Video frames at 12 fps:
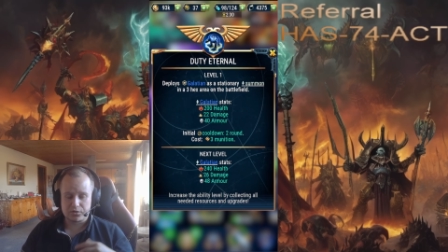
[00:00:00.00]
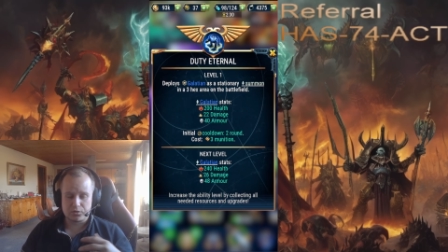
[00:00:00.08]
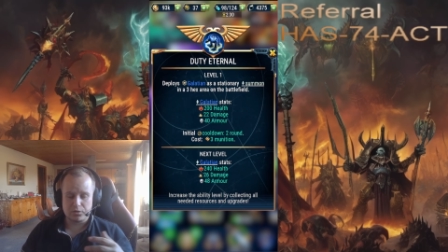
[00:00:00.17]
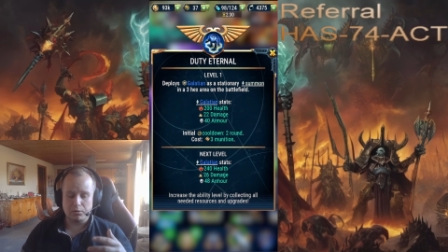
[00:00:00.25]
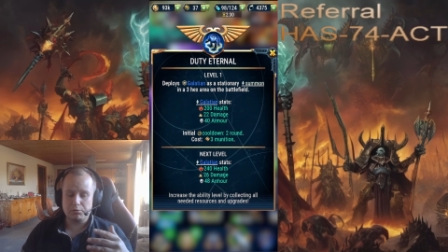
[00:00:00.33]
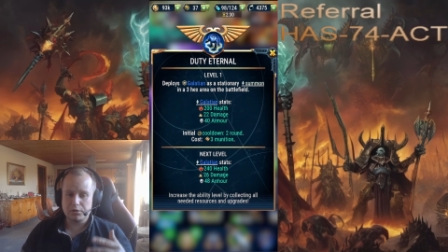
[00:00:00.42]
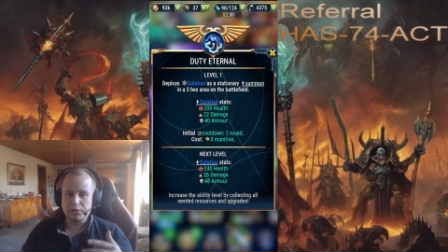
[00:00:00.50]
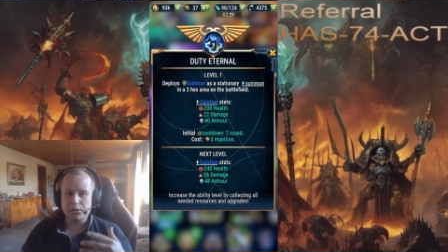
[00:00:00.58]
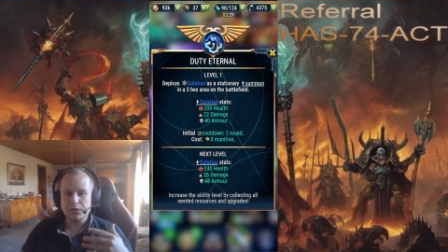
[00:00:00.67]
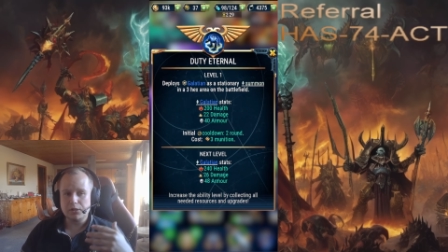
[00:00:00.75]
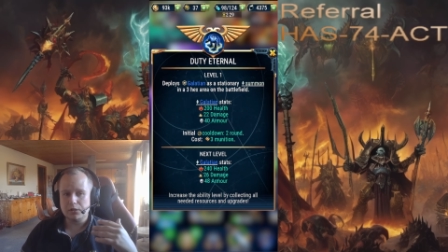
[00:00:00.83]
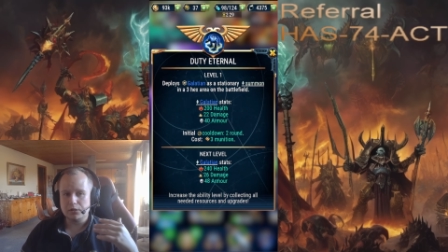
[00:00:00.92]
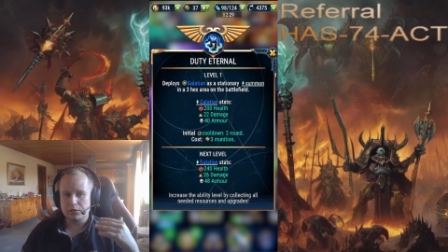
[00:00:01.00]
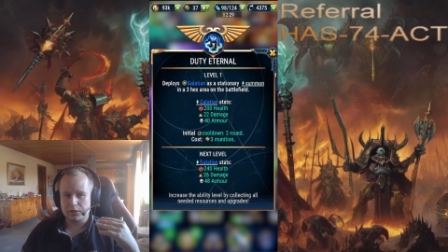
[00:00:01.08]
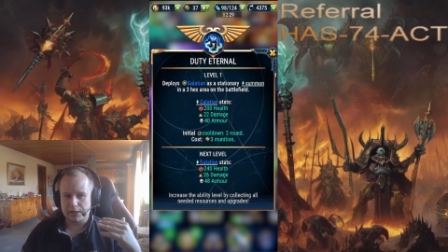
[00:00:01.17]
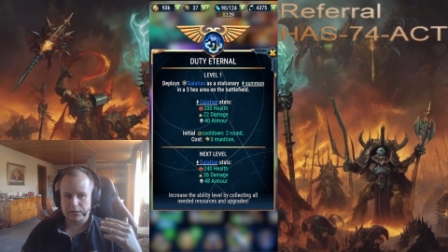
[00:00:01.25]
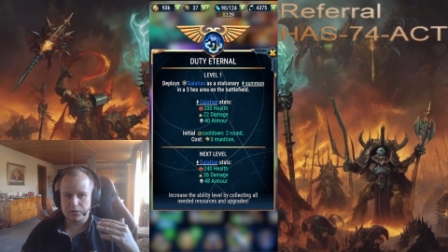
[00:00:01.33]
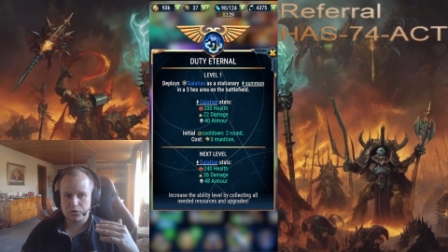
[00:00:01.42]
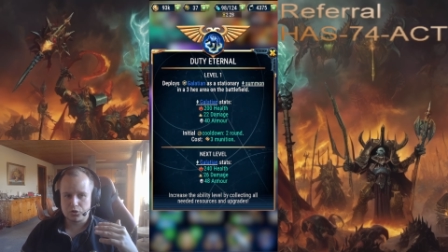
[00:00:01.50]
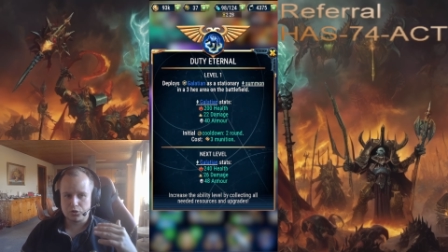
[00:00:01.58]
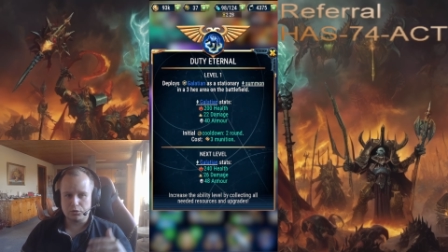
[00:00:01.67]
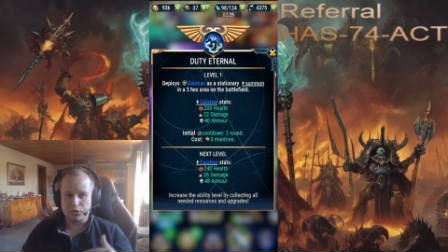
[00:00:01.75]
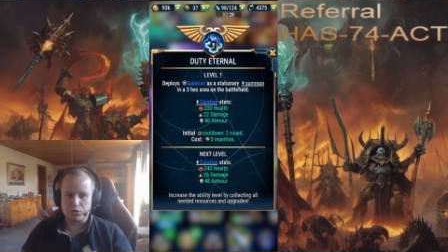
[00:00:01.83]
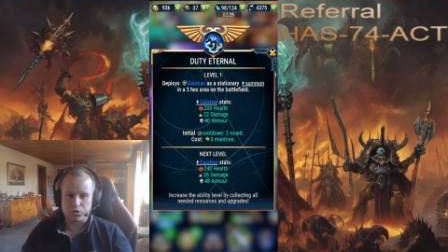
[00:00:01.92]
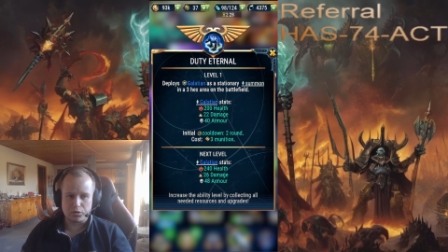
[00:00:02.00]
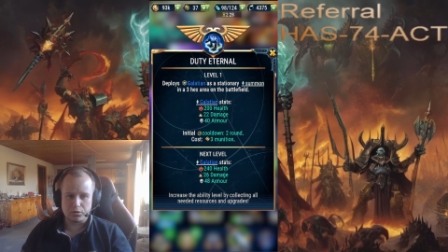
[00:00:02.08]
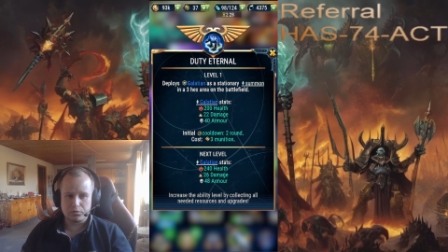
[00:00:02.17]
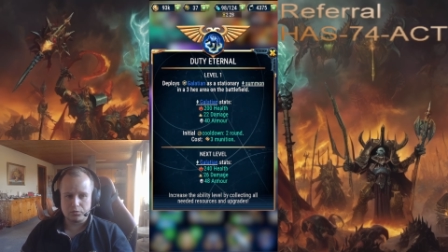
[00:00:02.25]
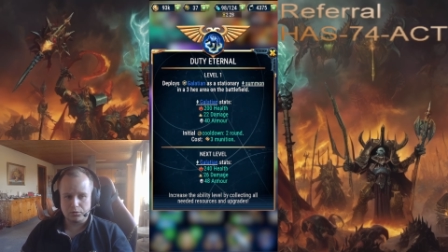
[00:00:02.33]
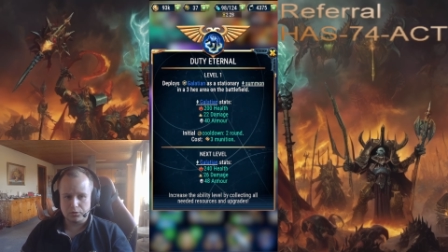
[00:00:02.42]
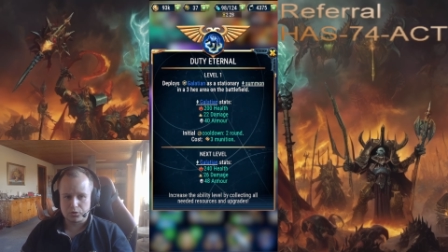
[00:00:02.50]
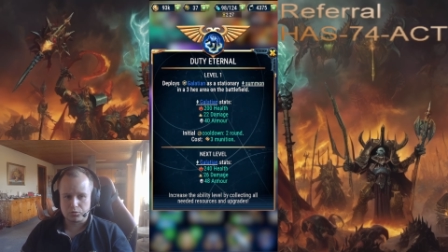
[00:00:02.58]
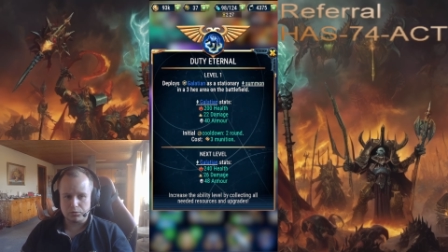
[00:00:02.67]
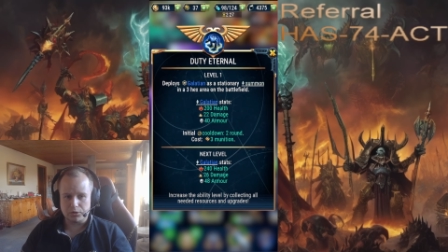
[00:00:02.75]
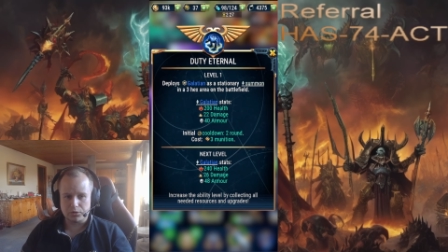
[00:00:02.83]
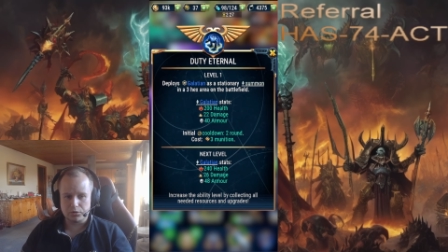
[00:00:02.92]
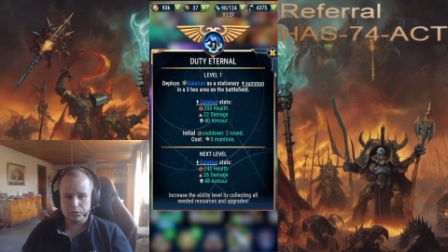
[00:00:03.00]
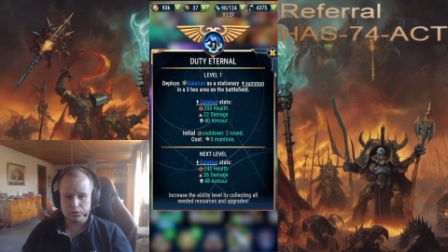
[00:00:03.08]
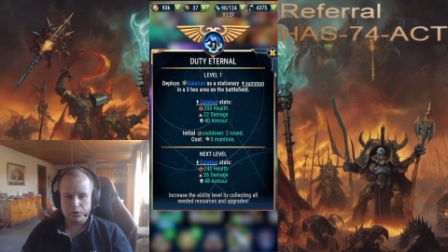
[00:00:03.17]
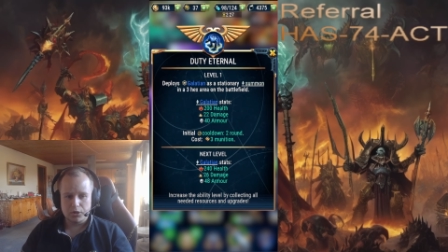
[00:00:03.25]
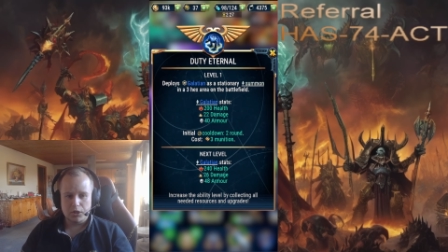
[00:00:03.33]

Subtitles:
So I really like this Studio Eternal, it looks really good.